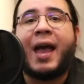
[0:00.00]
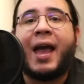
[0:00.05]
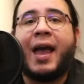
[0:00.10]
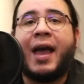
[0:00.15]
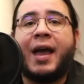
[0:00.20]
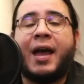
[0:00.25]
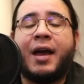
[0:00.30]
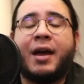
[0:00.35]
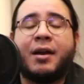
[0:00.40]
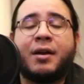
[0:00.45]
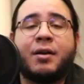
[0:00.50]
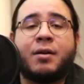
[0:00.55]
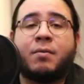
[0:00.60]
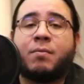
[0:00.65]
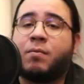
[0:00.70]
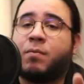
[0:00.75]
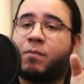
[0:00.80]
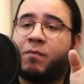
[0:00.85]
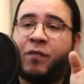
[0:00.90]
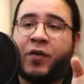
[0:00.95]

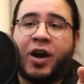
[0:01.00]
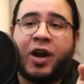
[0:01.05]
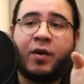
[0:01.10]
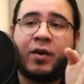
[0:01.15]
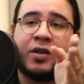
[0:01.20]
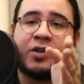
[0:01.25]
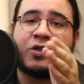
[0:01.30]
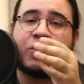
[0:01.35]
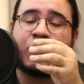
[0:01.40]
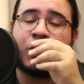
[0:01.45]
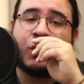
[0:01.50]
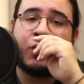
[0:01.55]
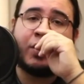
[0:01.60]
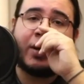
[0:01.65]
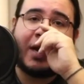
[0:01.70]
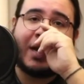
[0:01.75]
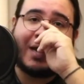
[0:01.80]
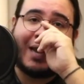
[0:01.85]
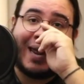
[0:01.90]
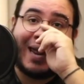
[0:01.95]
and very soon
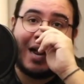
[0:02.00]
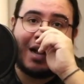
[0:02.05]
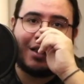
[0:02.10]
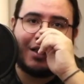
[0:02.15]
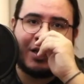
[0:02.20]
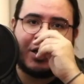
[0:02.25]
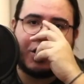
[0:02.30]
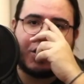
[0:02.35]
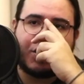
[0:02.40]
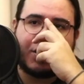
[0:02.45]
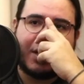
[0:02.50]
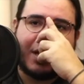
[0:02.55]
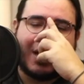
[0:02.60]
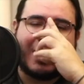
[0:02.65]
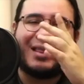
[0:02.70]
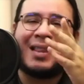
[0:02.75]
in English.